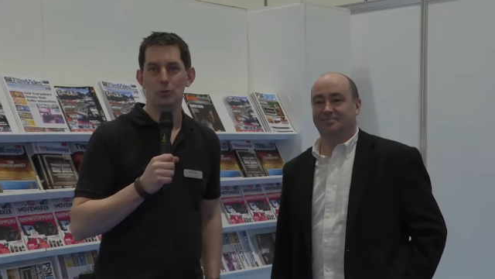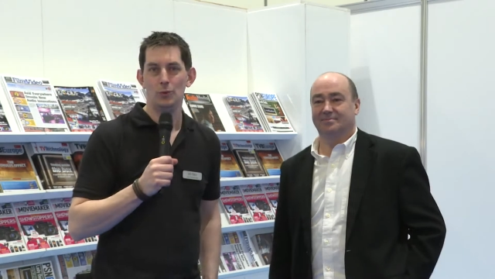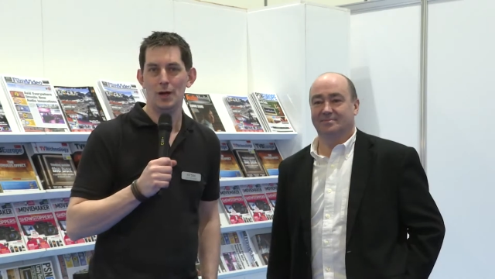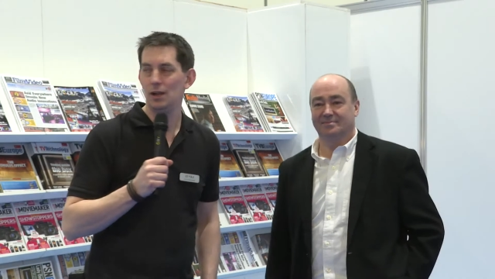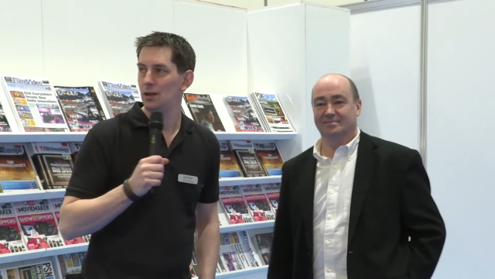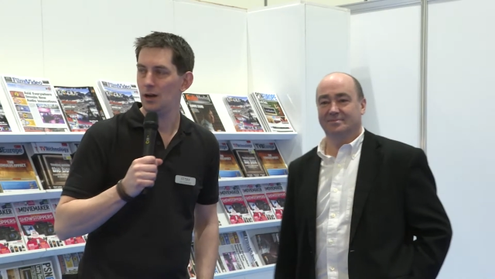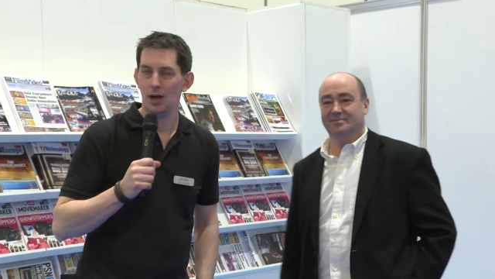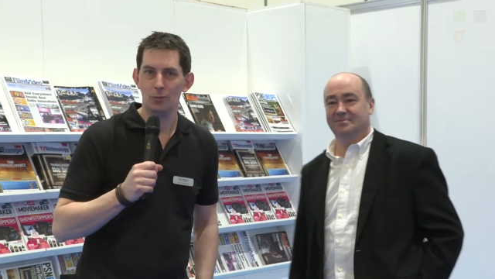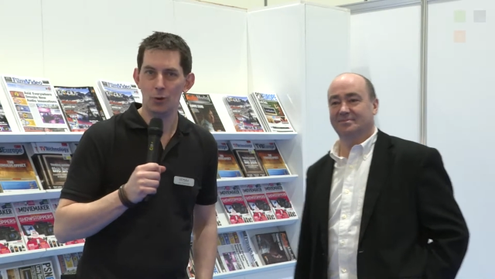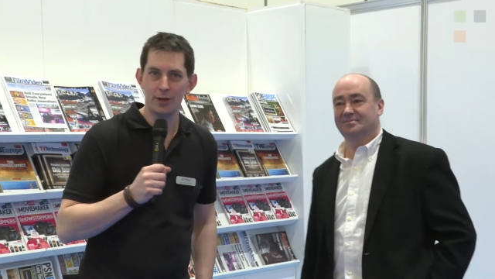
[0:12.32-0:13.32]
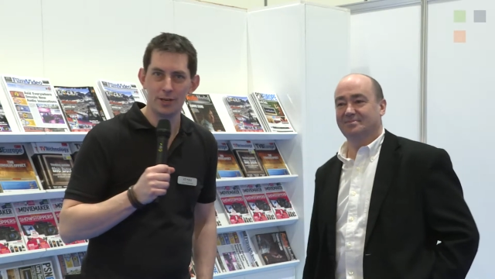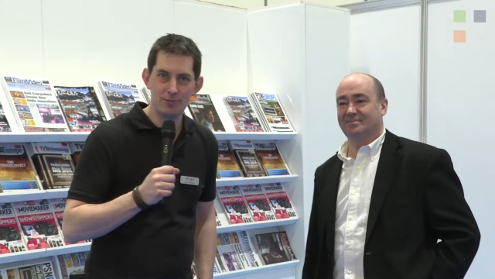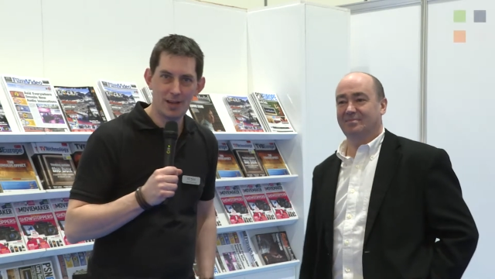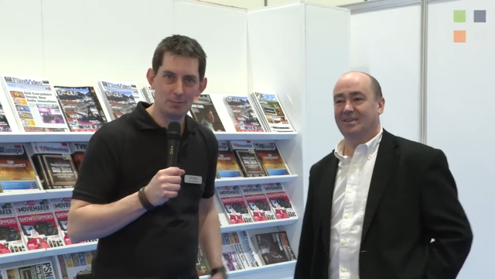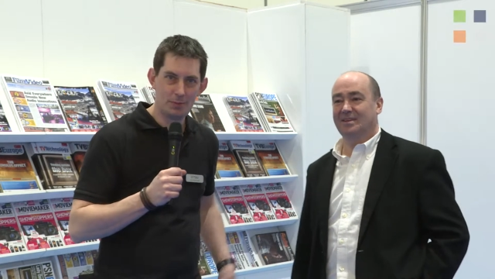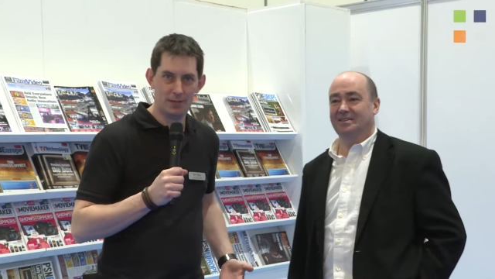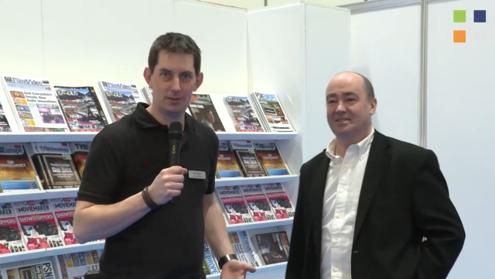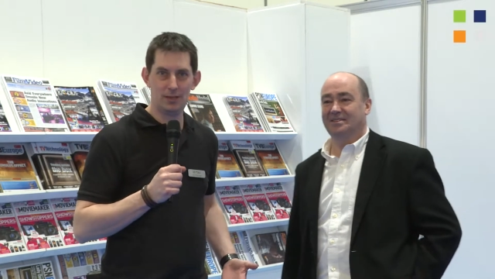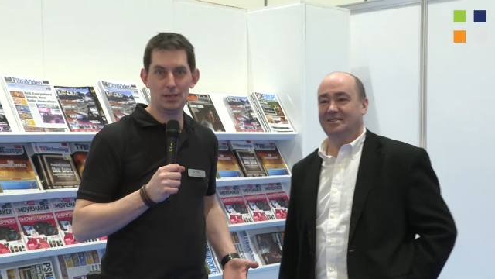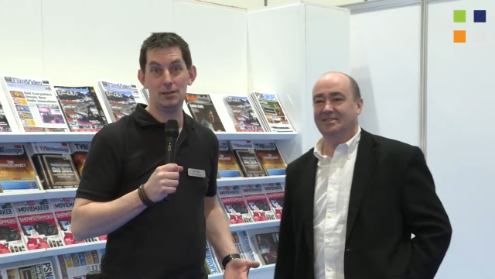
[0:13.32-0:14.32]
Speaker 1: Well, I'm walking around
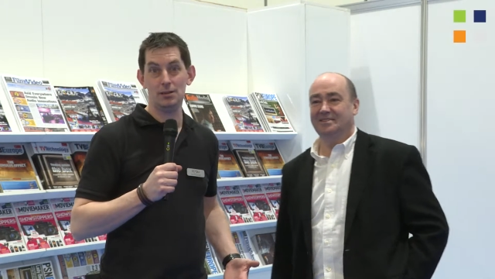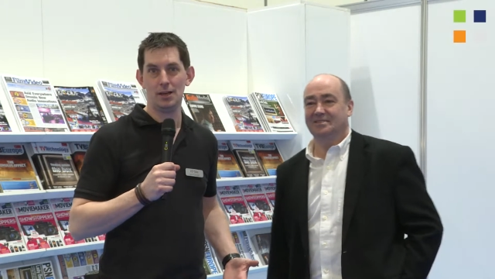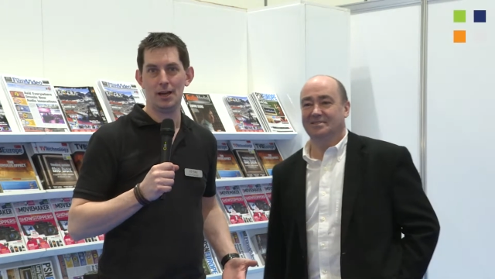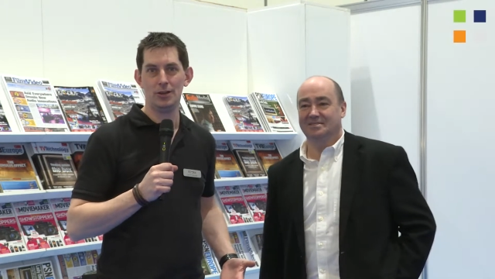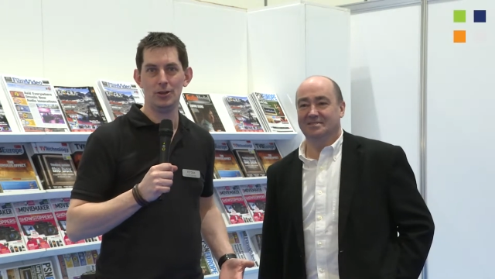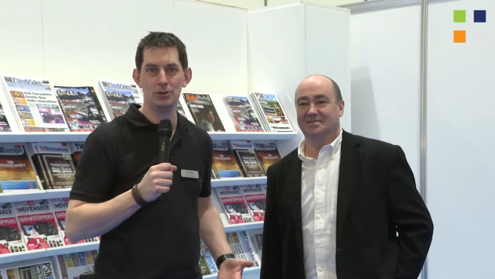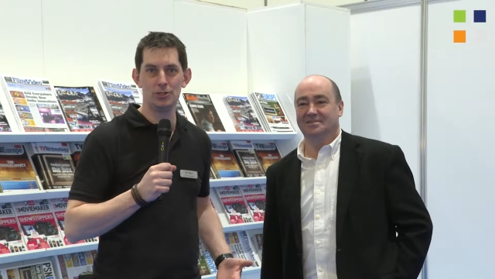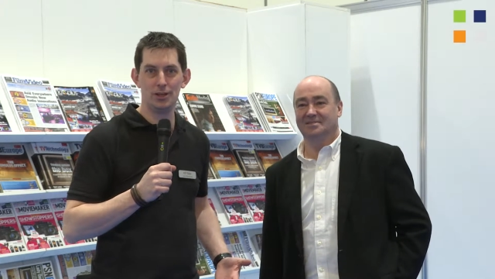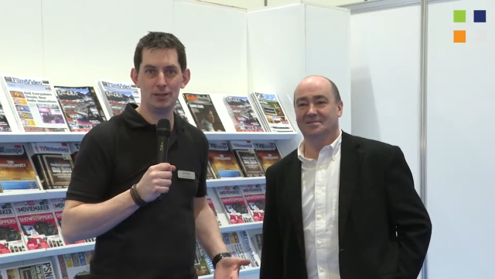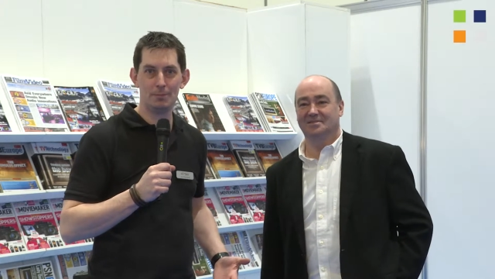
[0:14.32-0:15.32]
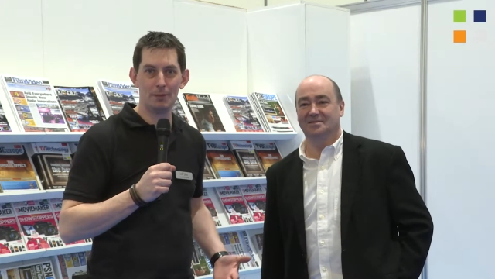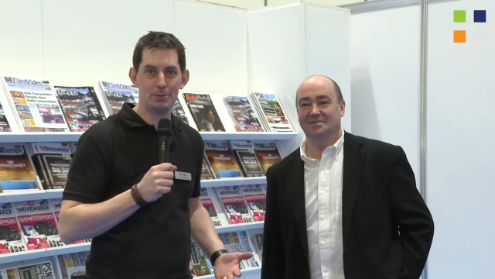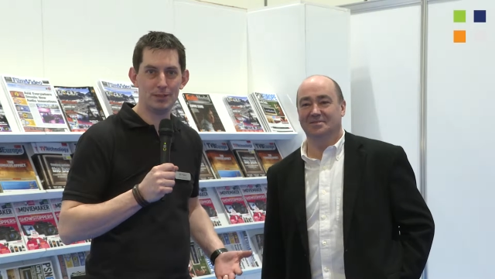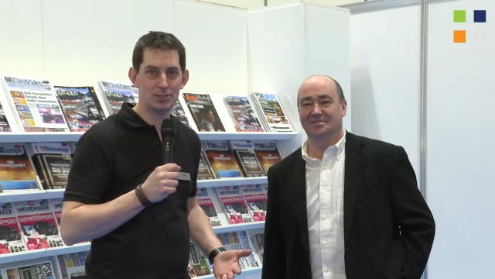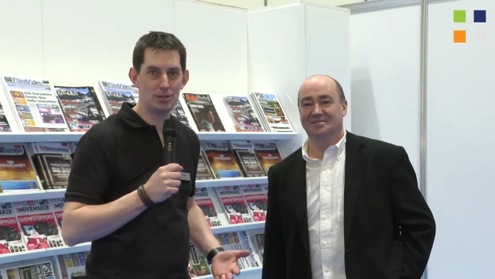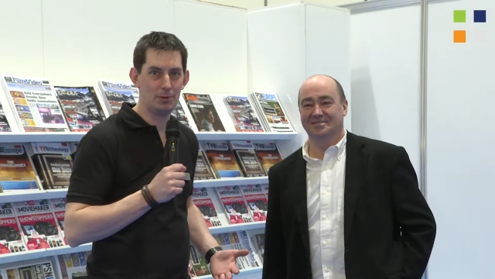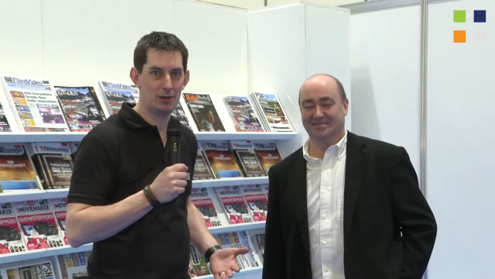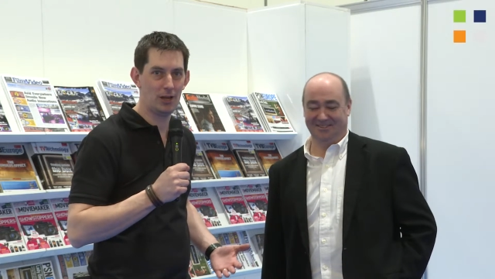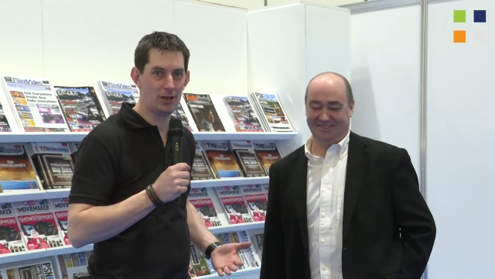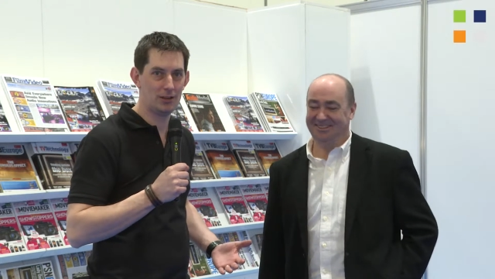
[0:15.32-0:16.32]
BVE, and who should I bump into but
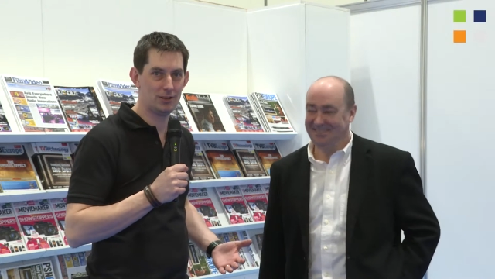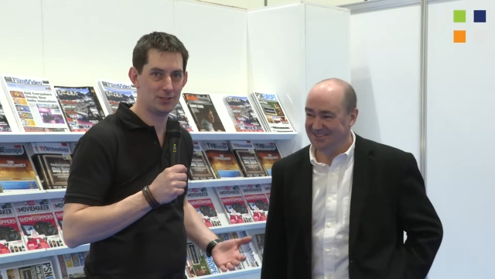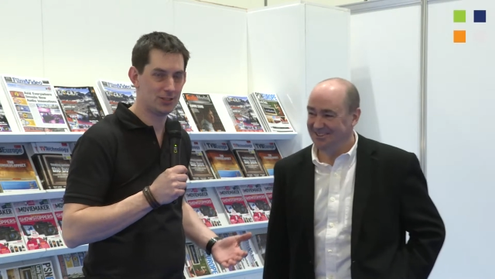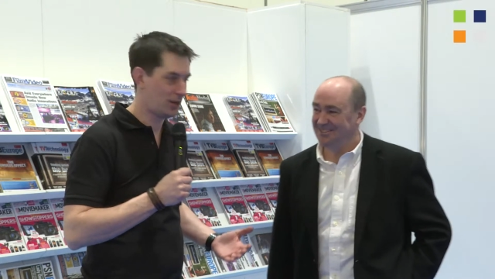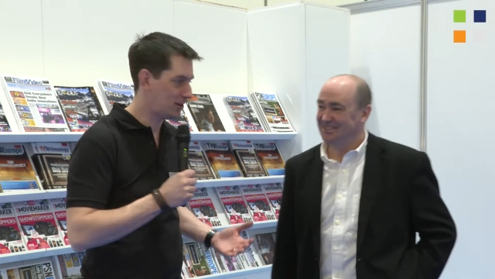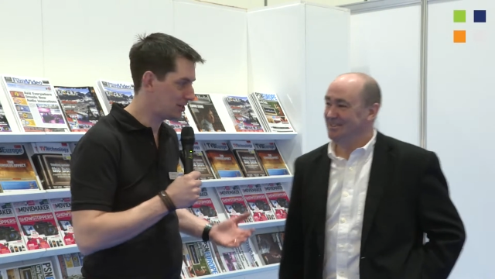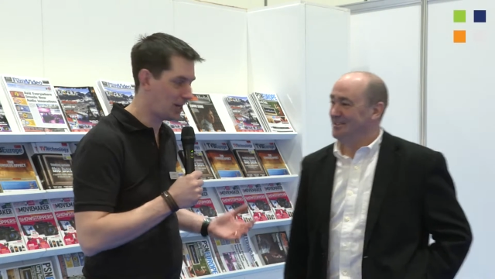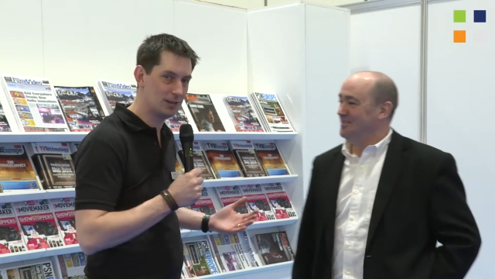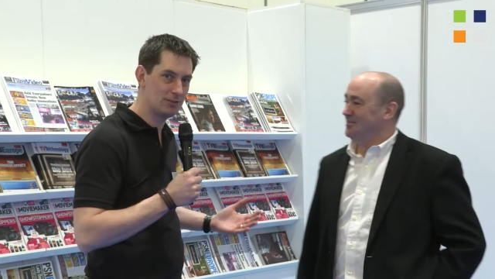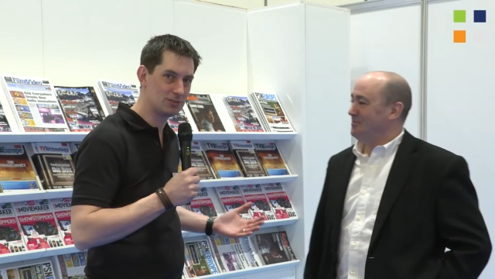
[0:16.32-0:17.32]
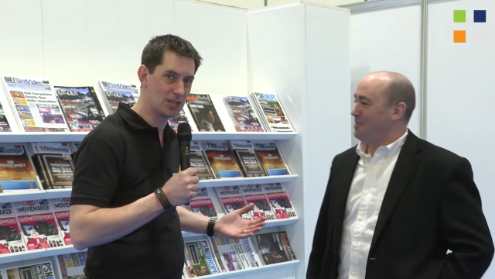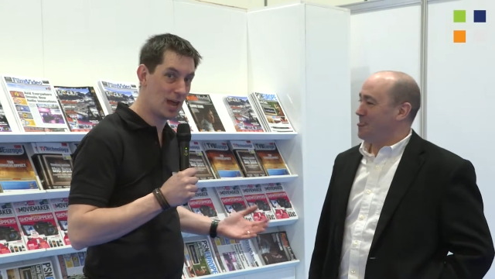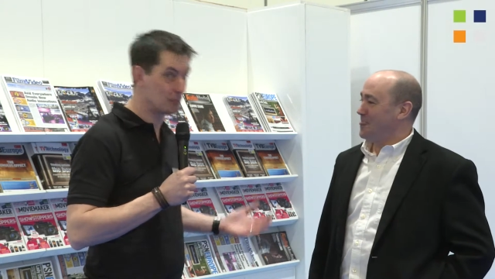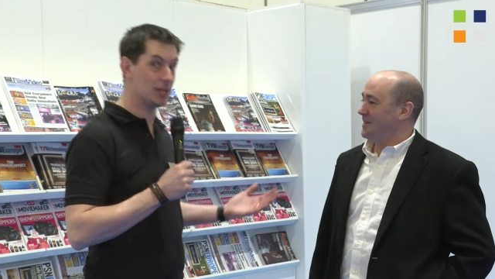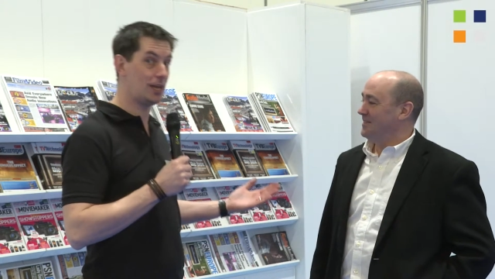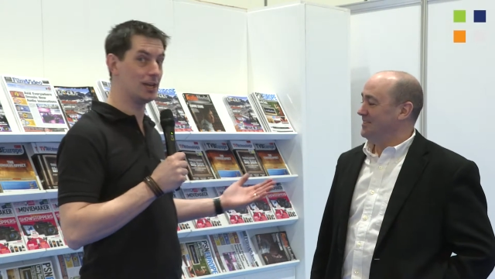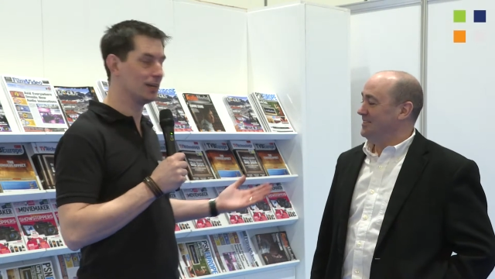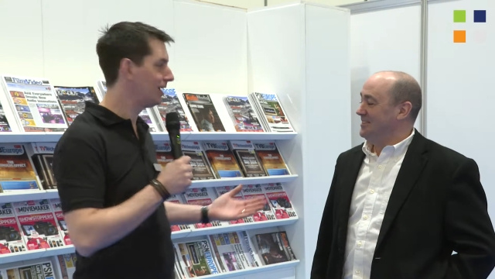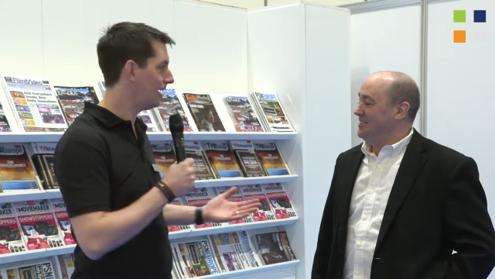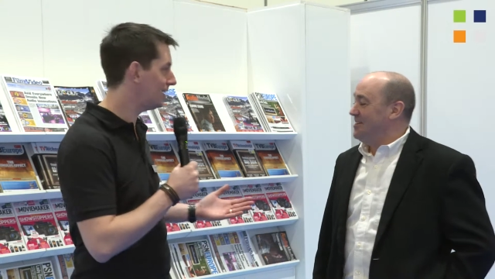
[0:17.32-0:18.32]
none other than Tony Taylor of TMD.
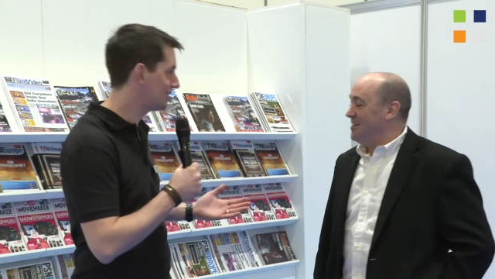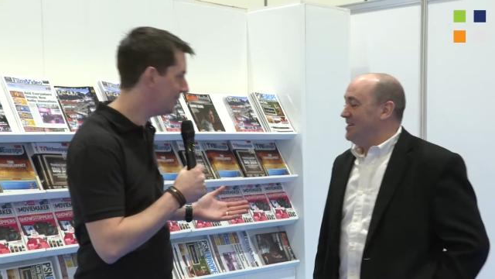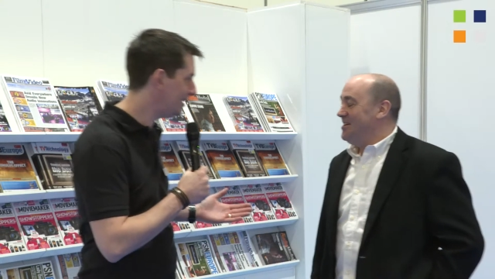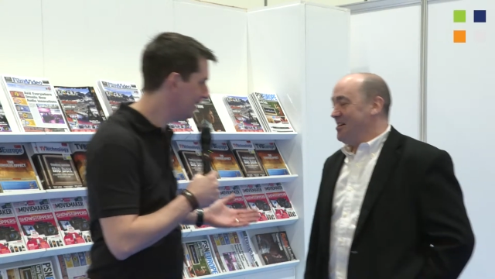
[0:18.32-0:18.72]
Hi, Tony.